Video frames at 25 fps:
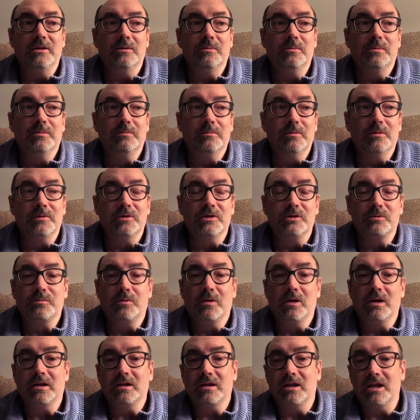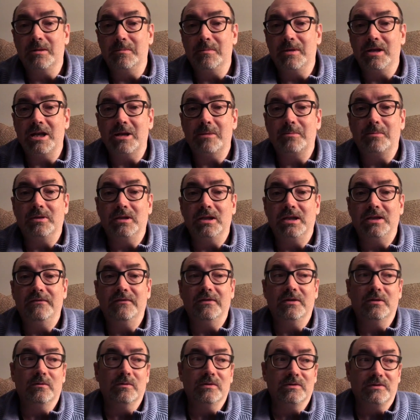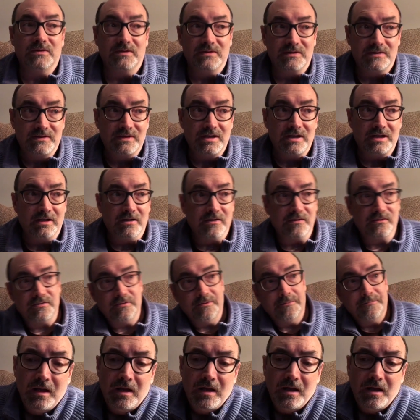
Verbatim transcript: to promote this product that I may not believe in or is insidious.